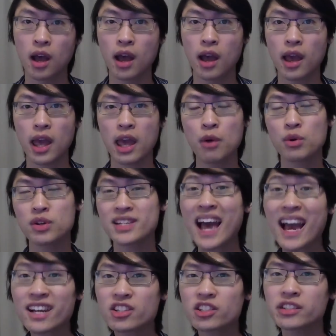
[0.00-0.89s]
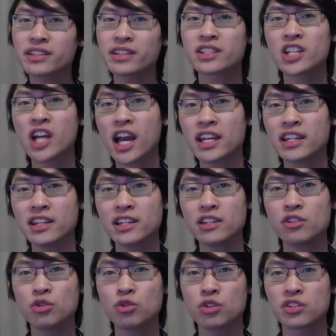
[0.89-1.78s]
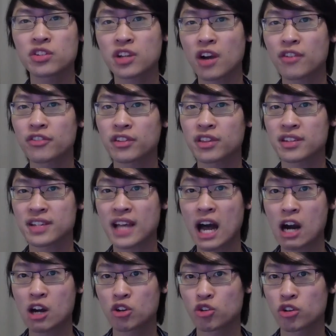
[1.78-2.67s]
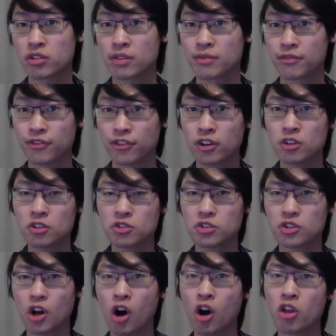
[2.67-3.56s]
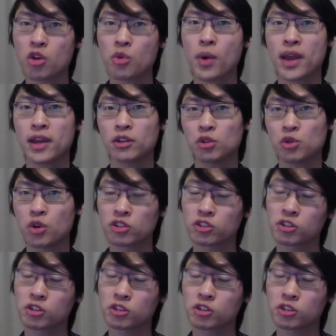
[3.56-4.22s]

It was actually the Chinese who discovered this algorithm first, all the way in 200